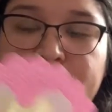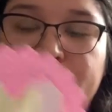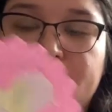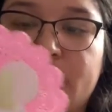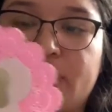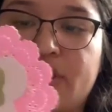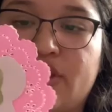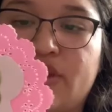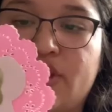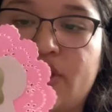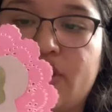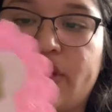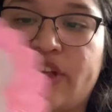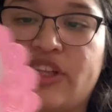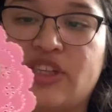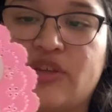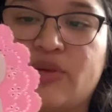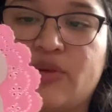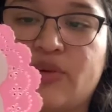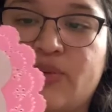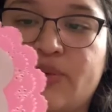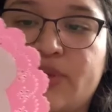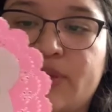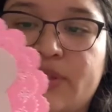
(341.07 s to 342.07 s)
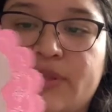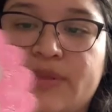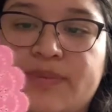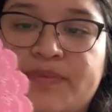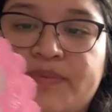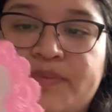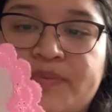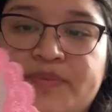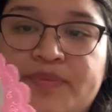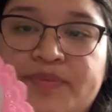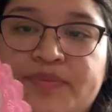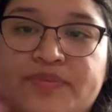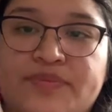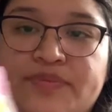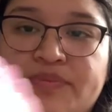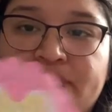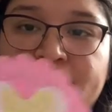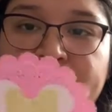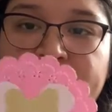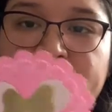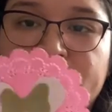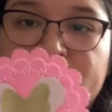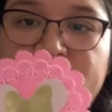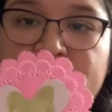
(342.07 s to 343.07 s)
and that's how it was.
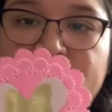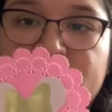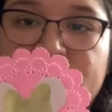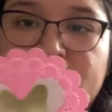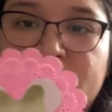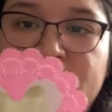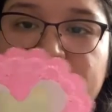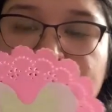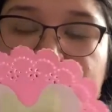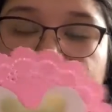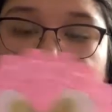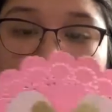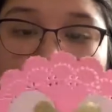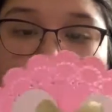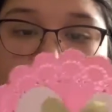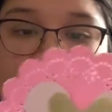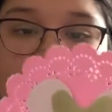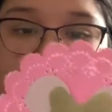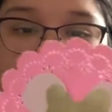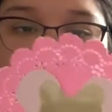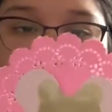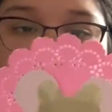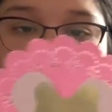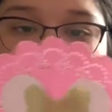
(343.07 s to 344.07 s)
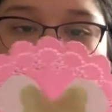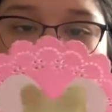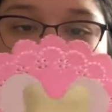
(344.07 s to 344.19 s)
This is really cute.